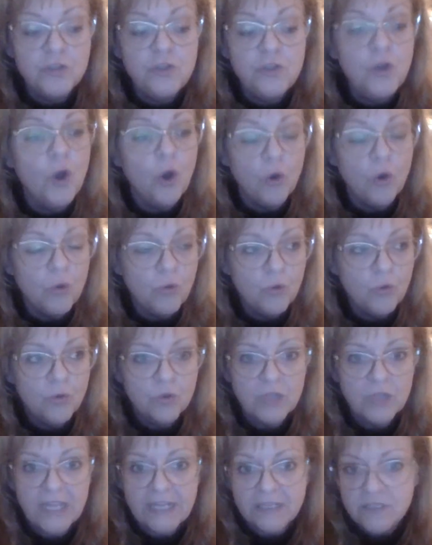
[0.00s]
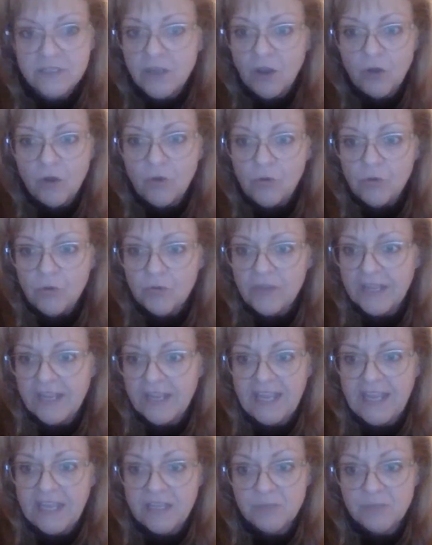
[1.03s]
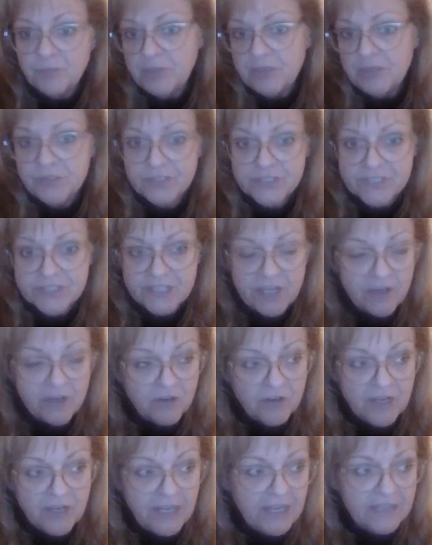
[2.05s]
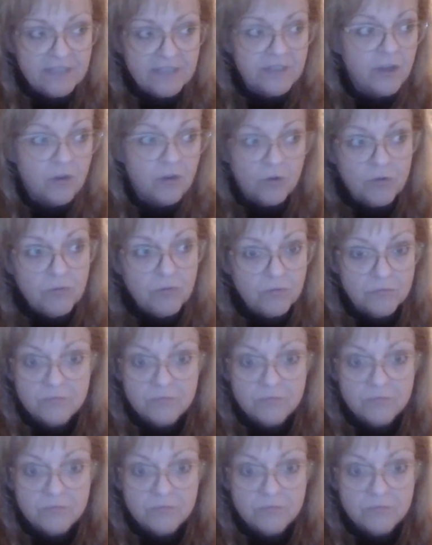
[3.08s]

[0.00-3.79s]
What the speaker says: no, like I hate computers now. No,